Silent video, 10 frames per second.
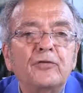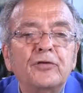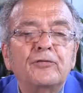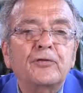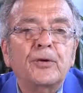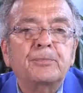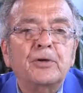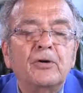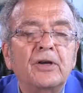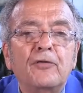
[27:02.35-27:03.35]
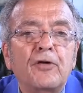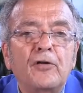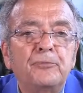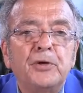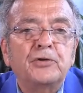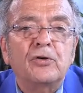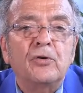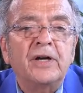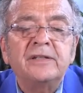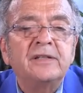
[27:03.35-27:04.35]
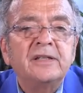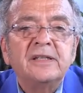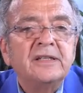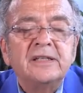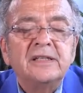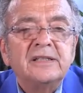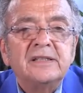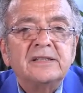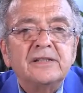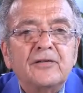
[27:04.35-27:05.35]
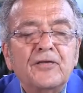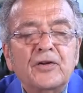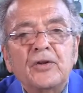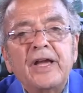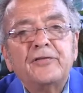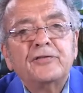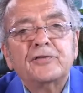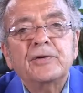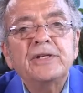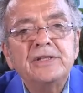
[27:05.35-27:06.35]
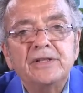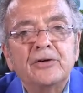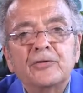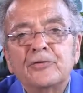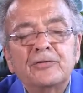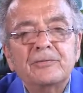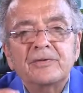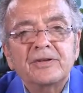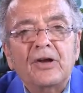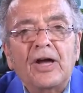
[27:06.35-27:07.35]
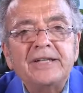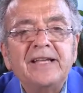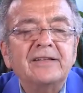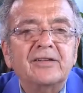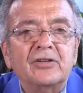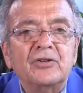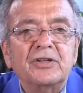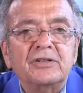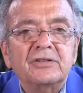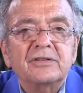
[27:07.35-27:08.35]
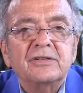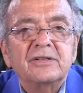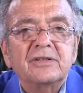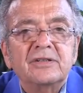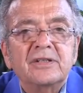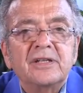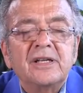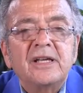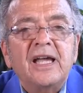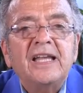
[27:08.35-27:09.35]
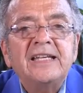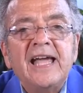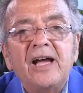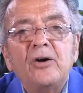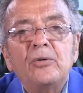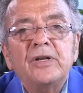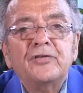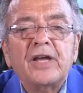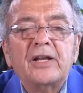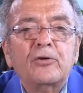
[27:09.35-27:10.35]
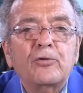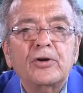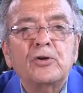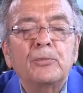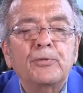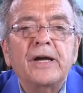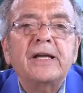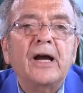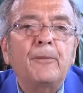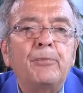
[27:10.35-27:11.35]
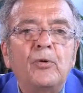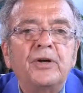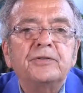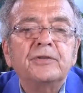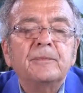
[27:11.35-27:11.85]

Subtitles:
of Bitcoin for the last 3 years identically. And now it's at a critical breakout point.